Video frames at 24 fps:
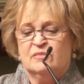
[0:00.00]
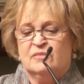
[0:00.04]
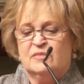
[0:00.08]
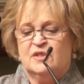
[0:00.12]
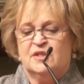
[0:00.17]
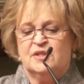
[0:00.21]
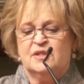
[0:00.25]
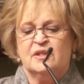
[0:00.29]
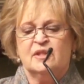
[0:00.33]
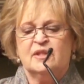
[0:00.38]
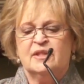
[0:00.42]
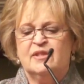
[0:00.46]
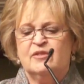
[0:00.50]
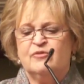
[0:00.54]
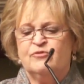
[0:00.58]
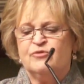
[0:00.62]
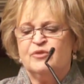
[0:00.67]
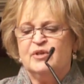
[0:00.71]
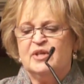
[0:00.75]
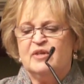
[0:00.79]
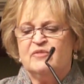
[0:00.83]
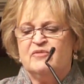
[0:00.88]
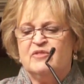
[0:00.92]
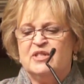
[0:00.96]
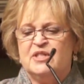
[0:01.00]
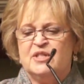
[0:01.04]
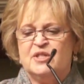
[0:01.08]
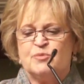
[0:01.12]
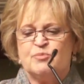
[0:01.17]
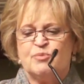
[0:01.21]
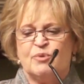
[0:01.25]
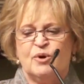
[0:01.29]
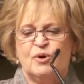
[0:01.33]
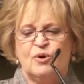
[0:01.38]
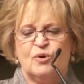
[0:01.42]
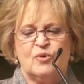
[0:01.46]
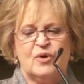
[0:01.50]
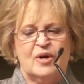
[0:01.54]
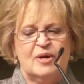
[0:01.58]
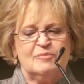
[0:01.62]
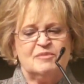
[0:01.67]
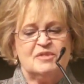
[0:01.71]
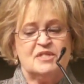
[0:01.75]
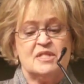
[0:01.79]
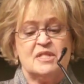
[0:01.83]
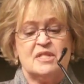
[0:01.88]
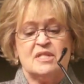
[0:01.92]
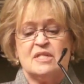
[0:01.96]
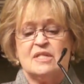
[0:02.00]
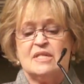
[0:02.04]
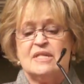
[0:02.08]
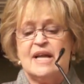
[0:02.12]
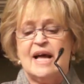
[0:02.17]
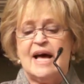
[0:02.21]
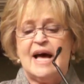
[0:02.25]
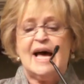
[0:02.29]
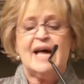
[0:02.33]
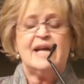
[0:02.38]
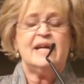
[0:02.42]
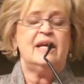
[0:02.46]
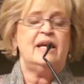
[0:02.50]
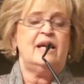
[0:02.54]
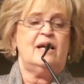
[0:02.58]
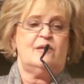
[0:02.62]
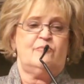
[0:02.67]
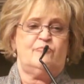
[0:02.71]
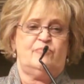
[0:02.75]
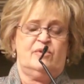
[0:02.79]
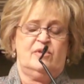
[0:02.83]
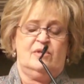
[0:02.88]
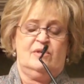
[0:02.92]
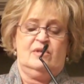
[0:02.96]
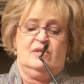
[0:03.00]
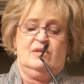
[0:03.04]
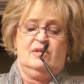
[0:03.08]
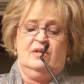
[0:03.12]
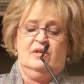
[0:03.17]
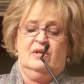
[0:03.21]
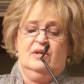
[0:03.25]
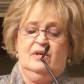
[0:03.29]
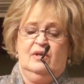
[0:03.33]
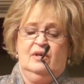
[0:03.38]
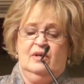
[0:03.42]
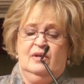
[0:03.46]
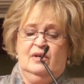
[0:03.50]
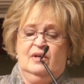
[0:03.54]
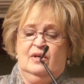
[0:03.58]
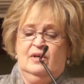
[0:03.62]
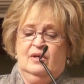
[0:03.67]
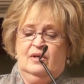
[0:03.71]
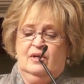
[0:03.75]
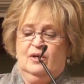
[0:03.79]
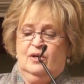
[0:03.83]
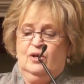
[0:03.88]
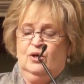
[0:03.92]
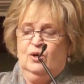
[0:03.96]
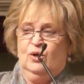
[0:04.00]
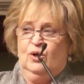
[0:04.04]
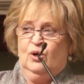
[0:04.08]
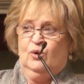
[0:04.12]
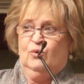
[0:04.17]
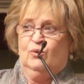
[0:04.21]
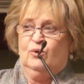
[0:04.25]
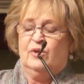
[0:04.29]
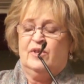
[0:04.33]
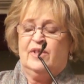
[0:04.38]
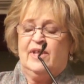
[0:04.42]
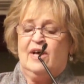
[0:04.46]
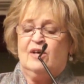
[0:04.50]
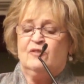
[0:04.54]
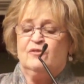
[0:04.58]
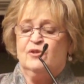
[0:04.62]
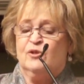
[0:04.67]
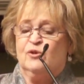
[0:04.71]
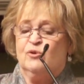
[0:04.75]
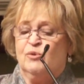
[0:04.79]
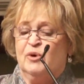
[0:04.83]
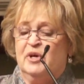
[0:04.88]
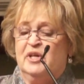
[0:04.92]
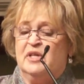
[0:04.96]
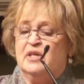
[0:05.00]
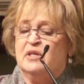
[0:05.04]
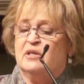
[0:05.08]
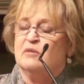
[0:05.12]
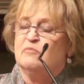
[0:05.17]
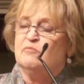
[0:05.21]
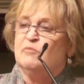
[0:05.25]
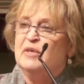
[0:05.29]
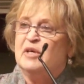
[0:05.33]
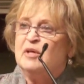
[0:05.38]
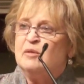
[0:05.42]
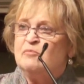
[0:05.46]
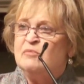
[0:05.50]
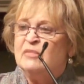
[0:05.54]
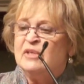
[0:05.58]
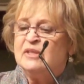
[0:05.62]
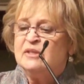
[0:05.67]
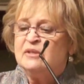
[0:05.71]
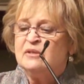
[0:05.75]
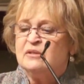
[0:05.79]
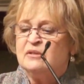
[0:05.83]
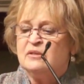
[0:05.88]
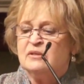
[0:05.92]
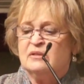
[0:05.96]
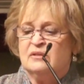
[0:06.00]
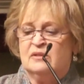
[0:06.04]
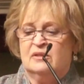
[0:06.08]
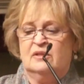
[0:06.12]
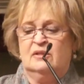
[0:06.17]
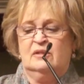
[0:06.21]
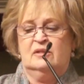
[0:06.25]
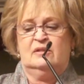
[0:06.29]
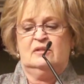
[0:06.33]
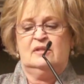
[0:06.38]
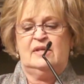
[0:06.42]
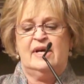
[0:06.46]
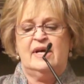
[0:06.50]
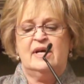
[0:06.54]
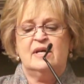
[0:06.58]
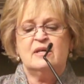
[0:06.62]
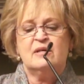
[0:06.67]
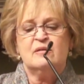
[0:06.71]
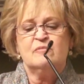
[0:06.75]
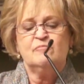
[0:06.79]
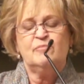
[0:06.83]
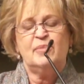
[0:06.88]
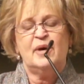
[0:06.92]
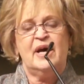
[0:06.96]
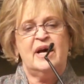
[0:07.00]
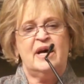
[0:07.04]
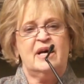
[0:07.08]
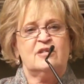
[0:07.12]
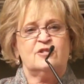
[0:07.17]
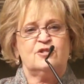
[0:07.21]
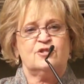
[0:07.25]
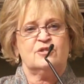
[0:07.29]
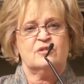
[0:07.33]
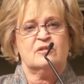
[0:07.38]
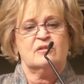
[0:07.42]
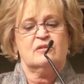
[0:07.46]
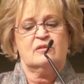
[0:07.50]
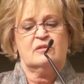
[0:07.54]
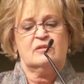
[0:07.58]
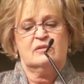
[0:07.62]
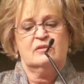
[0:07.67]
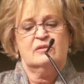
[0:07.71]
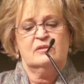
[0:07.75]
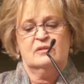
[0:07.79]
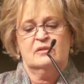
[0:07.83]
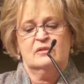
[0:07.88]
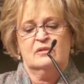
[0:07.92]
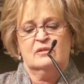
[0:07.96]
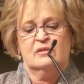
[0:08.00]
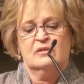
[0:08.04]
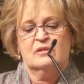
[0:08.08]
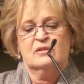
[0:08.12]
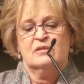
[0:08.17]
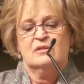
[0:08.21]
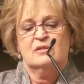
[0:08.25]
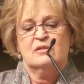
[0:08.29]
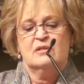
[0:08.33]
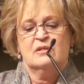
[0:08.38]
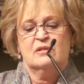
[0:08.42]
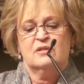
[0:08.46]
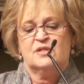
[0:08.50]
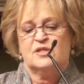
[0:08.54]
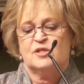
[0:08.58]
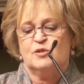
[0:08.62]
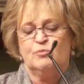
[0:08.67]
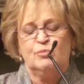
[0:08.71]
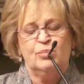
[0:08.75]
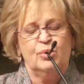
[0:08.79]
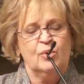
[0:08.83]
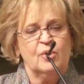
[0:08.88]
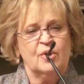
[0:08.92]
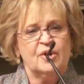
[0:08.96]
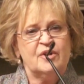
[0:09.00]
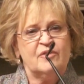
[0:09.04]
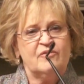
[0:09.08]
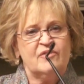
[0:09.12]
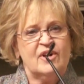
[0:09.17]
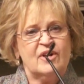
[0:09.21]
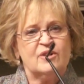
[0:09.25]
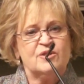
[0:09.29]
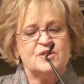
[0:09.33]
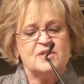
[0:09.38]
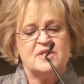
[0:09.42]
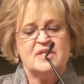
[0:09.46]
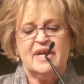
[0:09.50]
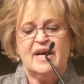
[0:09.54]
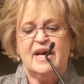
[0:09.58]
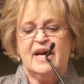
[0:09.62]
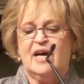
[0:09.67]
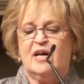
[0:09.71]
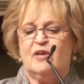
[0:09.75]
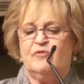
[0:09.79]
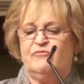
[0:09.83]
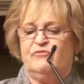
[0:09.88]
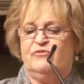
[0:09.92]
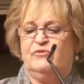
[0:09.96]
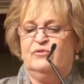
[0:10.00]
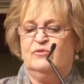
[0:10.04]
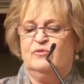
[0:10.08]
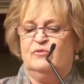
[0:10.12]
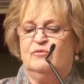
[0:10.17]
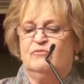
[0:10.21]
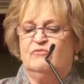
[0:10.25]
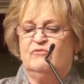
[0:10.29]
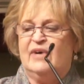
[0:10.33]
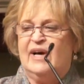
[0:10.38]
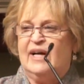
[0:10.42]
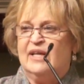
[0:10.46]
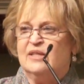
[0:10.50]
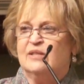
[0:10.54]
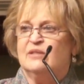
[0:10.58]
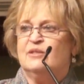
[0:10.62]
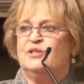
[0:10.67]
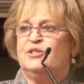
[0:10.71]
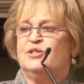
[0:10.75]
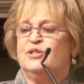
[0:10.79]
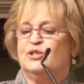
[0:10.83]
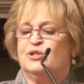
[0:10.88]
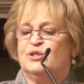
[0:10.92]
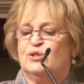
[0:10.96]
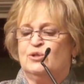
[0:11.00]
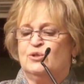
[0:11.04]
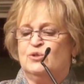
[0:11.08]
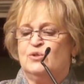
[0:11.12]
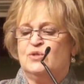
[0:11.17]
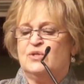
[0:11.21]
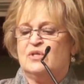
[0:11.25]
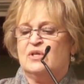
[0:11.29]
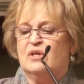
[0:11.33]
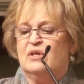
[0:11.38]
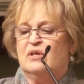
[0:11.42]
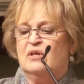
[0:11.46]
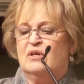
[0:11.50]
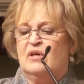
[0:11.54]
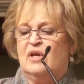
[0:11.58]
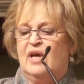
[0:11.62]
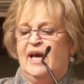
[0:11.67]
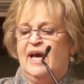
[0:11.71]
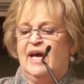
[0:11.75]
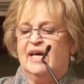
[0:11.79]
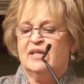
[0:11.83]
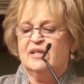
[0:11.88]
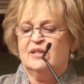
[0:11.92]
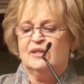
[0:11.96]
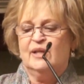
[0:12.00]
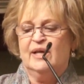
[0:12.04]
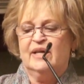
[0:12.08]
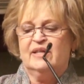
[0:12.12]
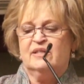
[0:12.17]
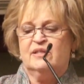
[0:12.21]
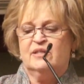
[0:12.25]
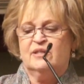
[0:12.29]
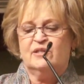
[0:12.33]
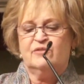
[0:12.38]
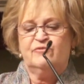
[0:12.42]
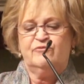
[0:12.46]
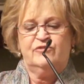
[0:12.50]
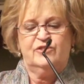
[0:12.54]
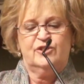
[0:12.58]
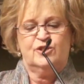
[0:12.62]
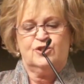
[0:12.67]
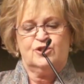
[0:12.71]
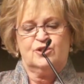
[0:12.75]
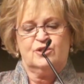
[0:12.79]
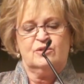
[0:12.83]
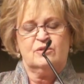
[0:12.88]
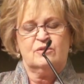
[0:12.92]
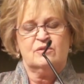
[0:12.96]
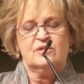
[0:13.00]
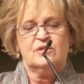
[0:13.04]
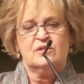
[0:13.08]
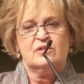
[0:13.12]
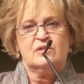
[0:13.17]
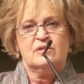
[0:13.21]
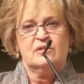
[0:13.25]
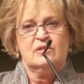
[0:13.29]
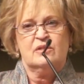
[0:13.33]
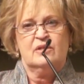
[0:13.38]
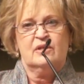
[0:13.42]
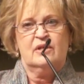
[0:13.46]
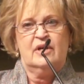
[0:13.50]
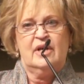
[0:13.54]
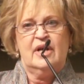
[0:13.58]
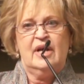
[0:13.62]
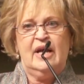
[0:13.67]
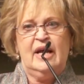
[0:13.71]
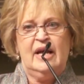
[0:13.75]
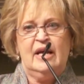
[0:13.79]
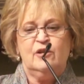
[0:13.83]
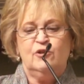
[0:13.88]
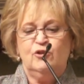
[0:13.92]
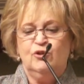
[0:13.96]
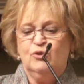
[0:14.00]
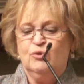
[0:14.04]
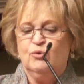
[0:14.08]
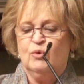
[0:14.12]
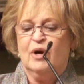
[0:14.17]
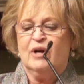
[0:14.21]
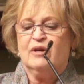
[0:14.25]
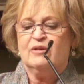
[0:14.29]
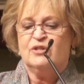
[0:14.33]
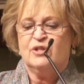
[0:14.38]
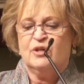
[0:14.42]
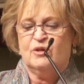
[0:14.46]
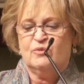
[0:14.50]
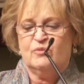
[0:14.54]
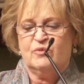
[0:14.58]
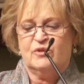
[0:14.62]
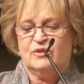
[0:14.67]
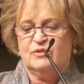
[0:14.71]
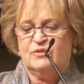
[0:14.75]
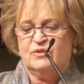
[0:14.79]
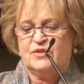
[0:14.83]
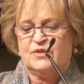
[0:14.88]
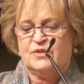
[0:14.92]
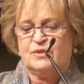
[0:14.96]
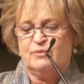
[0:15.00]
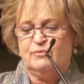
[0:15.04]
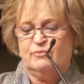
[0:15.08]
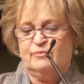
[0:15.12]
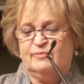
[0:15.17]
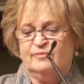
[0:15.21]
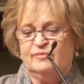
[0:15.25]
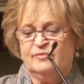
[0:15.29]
The delivery of these programs does not happen without the great commitment and compassion, support of our staff, volunteers, and elected officials, and you, our donors.